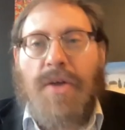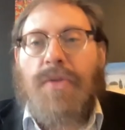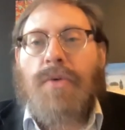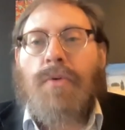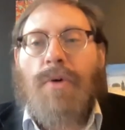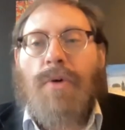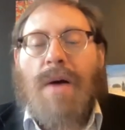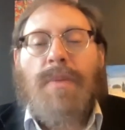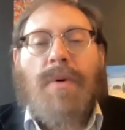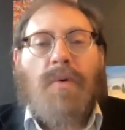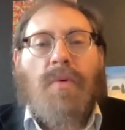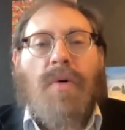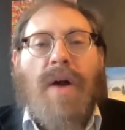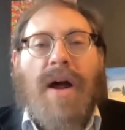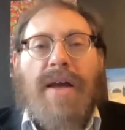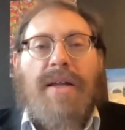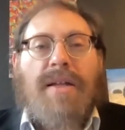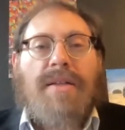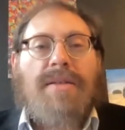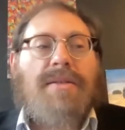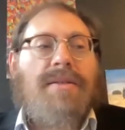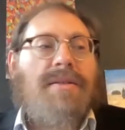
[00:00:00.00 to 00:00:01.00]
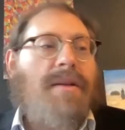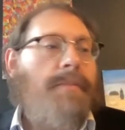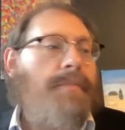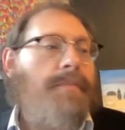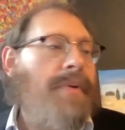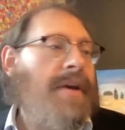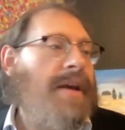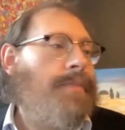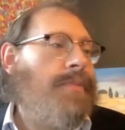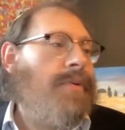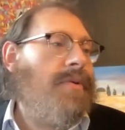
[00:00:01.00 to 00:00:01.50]
The Rebbe writes to
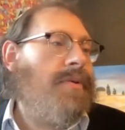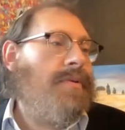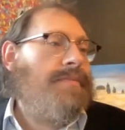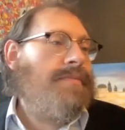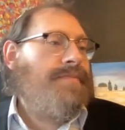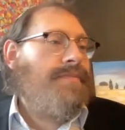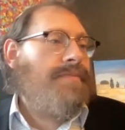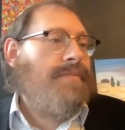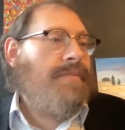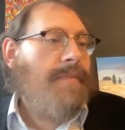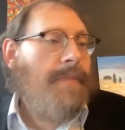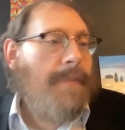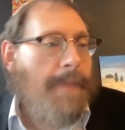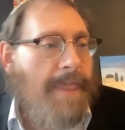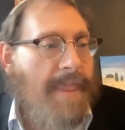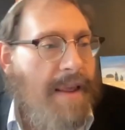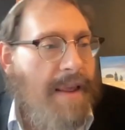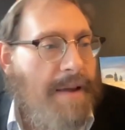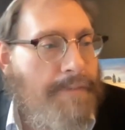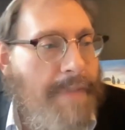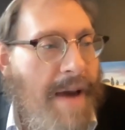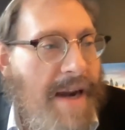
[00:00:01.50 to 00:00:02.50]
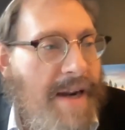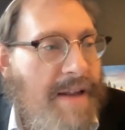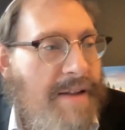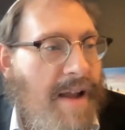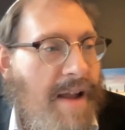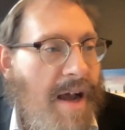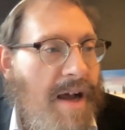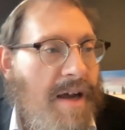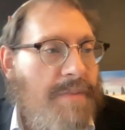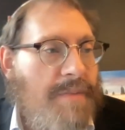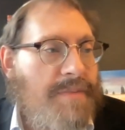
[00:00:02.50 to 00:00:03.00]
people many
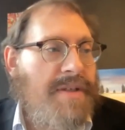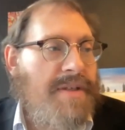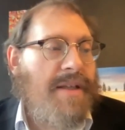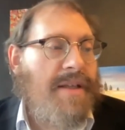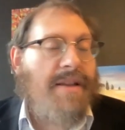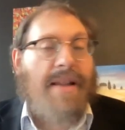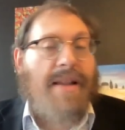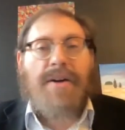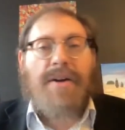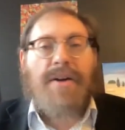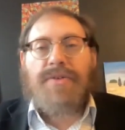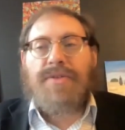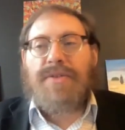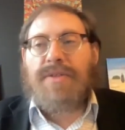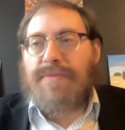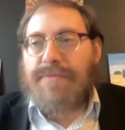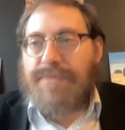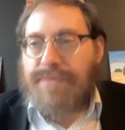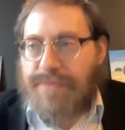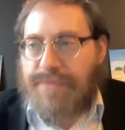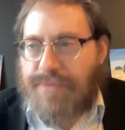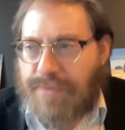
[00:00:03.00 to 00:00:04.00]
times in letters.